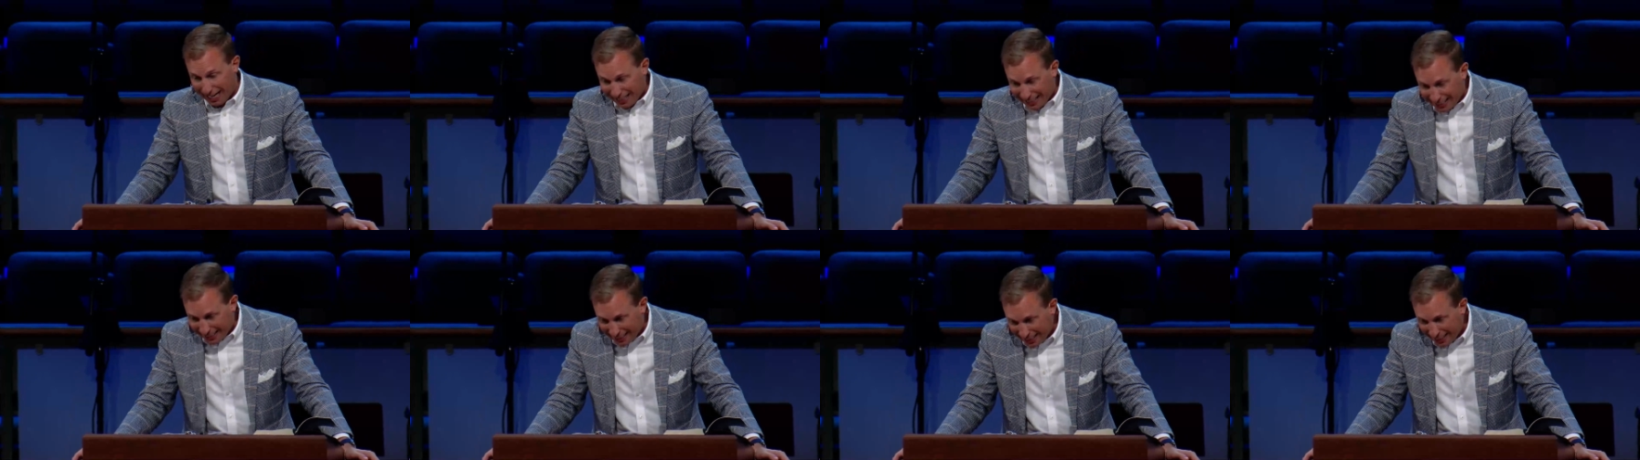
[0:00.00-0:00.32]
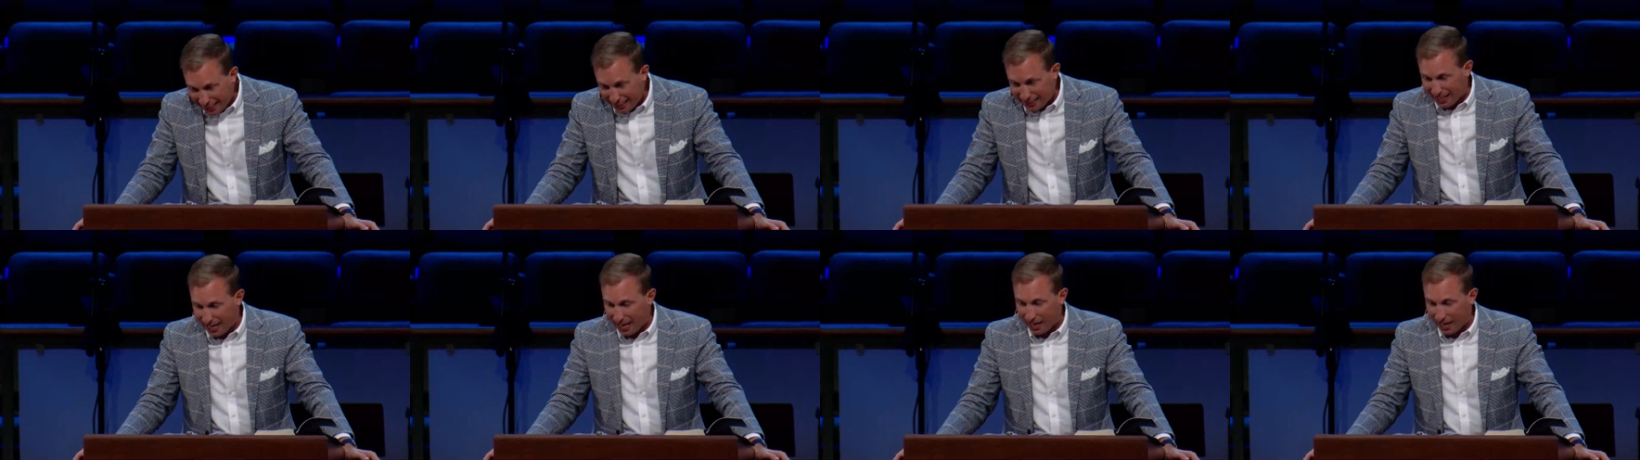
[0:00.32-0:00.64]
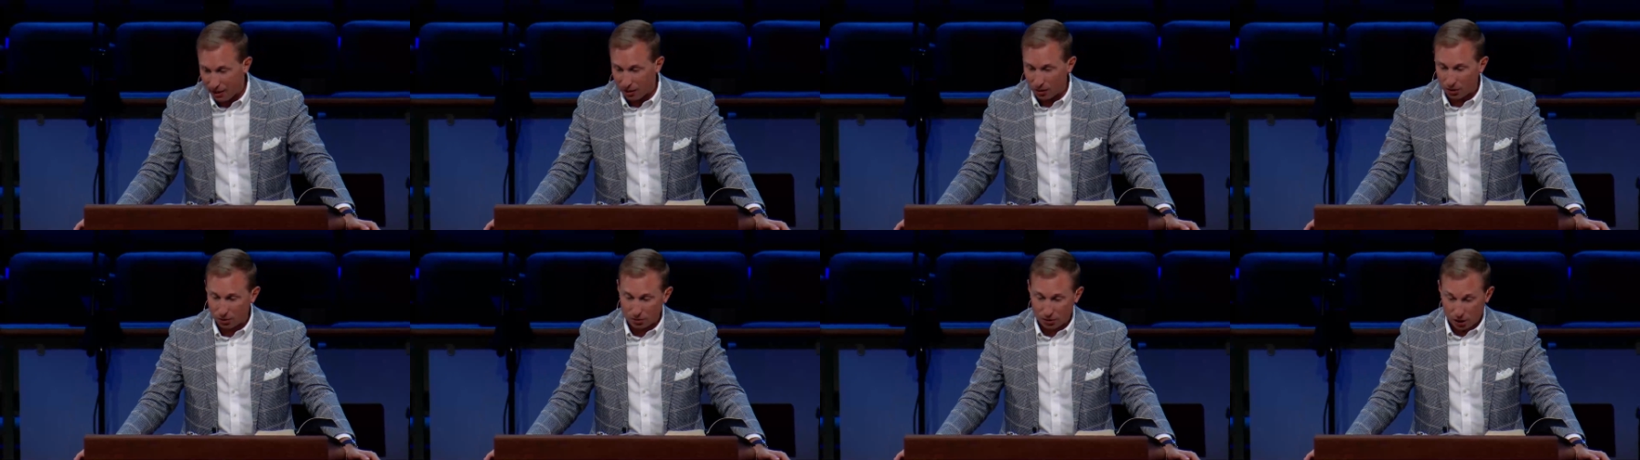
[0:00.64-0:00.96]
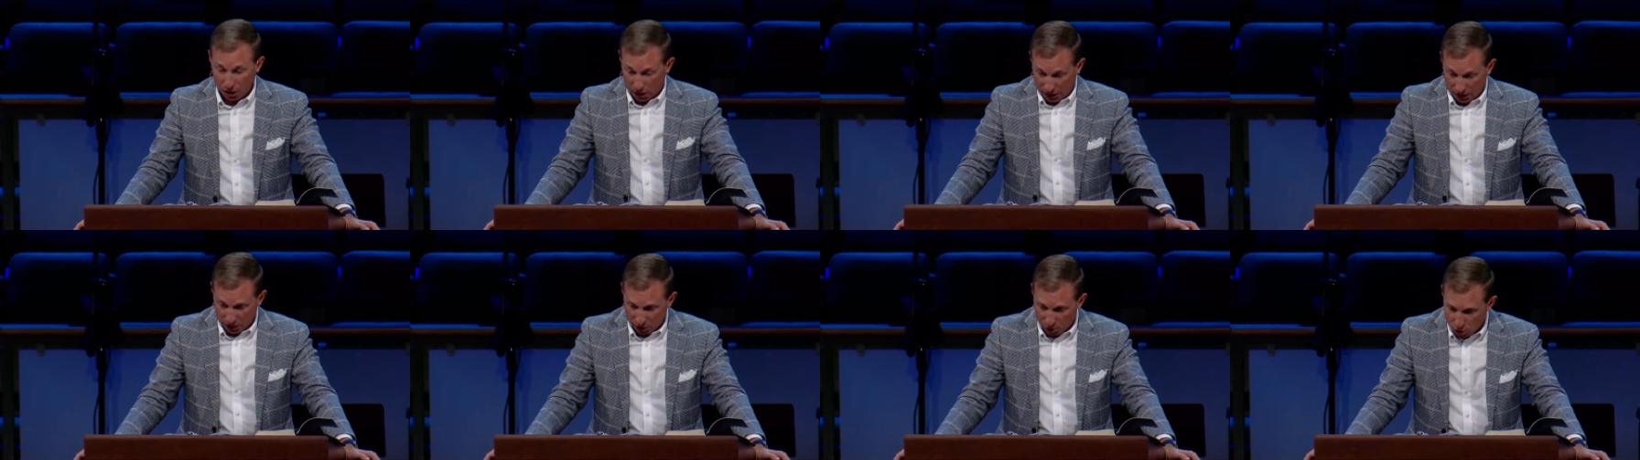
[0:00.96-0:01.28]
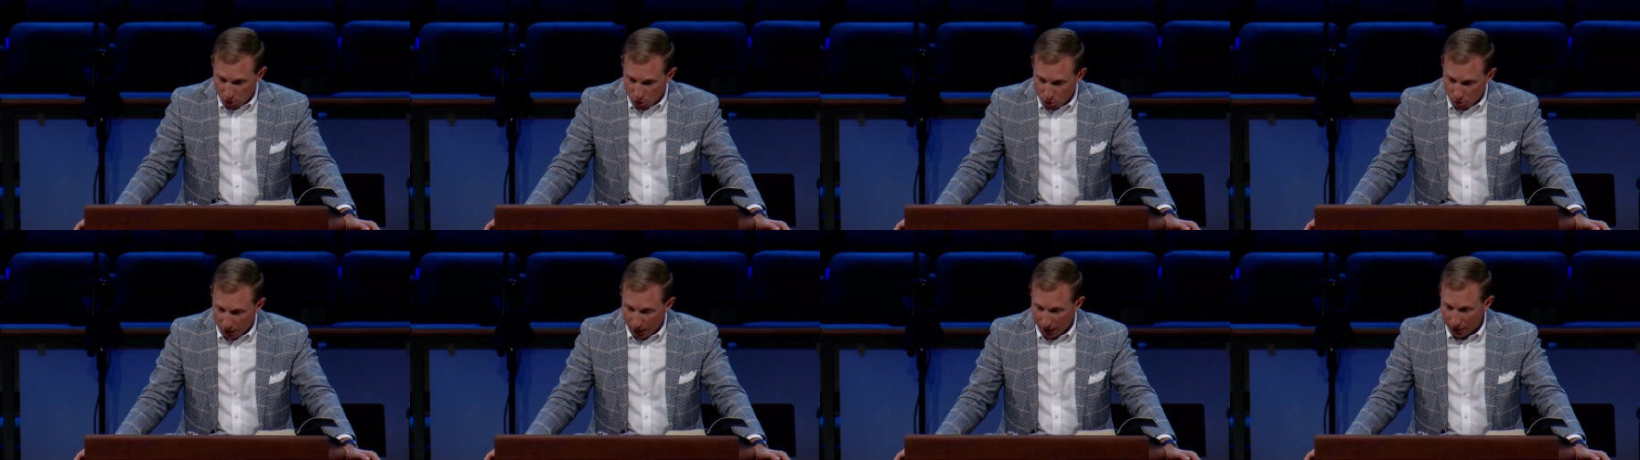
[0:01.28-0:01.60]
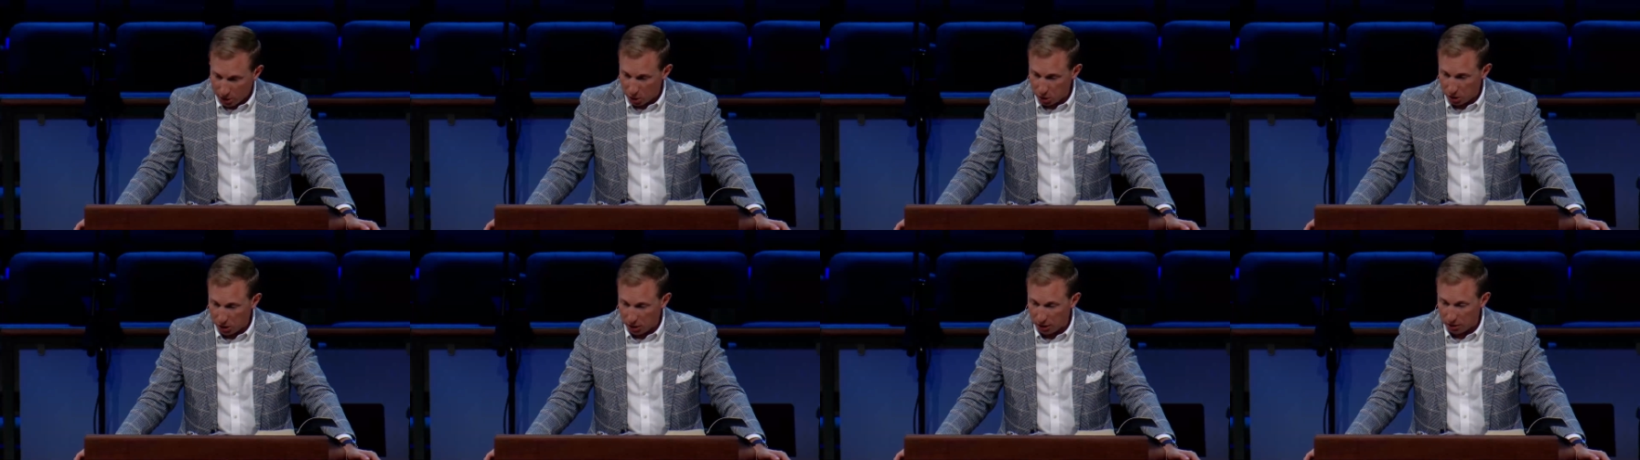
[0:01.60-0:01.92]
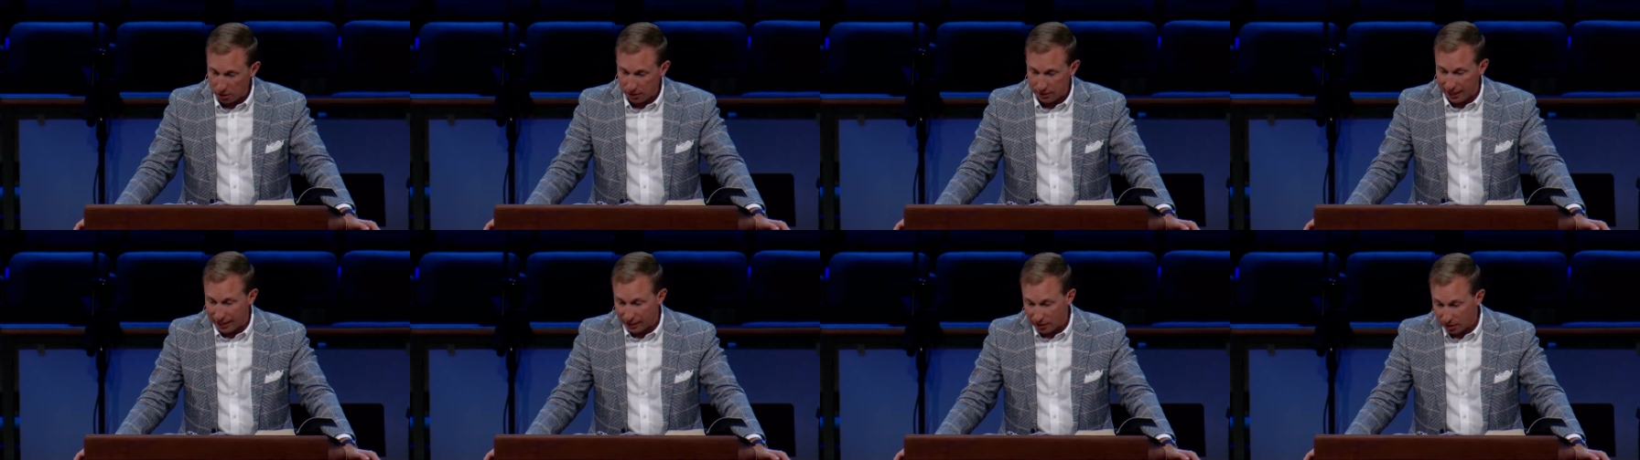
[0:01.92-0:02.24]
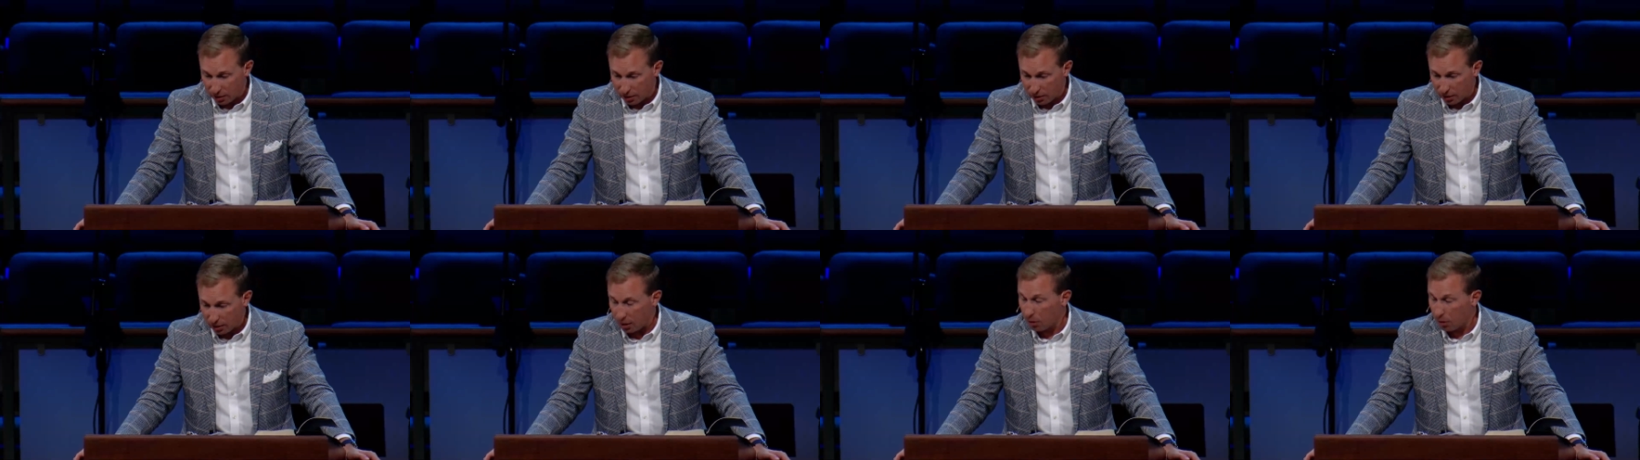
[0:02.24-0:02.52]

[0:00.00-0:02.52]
detailed instruction that